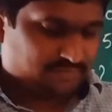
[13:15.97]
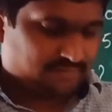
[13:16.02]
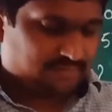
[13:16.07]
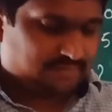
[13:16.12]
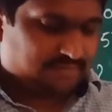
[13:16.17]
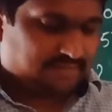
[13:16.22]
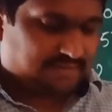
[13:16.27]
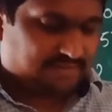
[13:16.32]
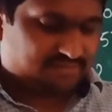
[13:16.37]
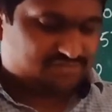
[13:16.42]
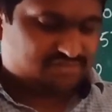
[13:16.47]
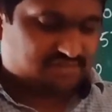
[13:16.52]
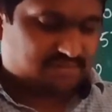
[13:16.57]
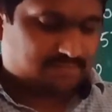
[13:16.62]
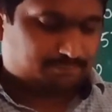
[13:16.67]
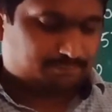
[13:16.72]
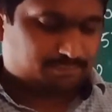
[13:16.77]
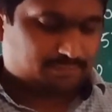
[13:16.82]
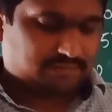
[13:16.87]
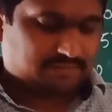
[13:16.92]

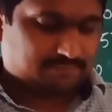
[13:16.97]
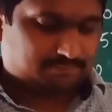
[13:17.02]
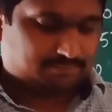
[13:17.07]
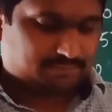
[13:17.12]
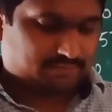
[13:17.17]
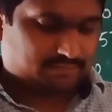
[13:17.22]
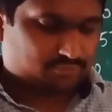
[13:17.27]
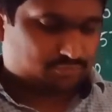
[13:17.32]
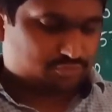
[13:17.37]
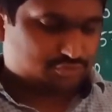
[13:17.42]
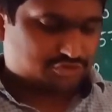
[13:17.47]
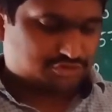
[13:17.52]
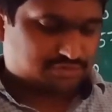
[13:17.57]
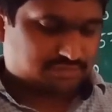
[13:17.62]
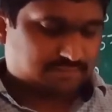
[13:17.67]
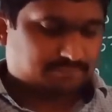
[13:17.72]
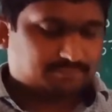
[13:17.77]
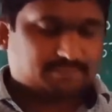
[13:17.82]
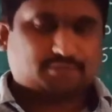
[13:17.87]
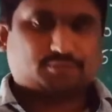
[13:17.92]
Example number, question
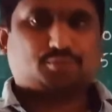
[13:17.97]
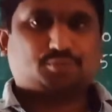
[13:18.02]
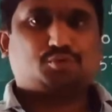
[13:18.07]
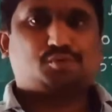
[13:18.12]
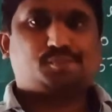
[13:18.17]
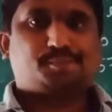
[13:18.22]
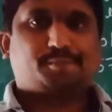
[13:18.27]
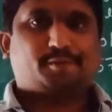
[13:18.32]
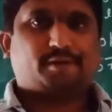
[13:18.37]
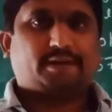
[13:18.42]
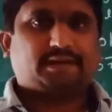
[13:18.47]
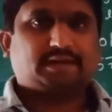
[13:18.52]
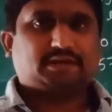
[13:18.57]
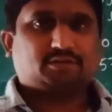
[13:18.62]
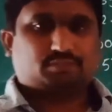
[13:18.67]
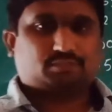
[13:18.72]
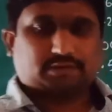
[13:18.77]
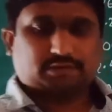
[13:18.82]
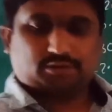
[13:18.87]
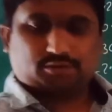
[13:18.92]
number
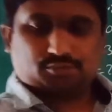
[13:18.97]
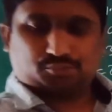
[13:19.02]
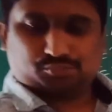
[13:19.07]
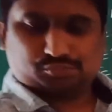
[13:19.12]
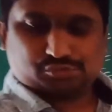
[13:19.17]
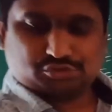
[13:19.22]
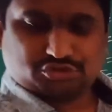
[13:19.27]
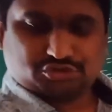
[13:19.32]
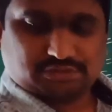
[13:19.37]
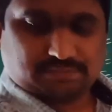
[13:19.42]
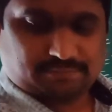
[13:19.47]
2.12. Question number